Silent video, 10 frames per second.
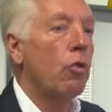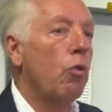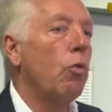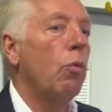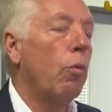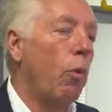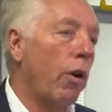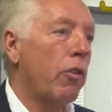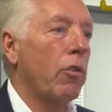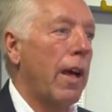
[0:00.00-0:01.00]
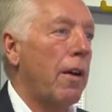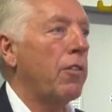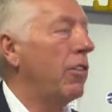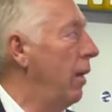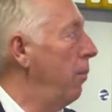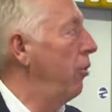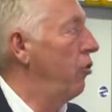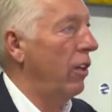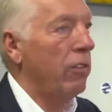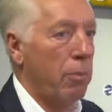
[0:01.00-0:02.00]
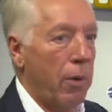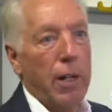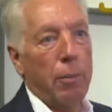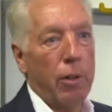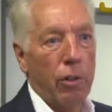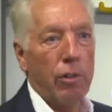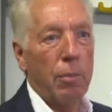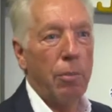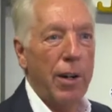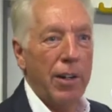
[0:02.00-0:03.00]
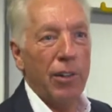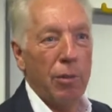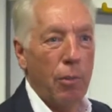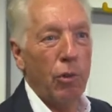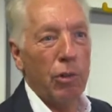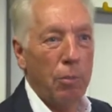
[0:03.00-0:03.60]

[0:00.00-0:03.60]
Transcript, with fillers: do want to have the temperature in the brain because the brain is the most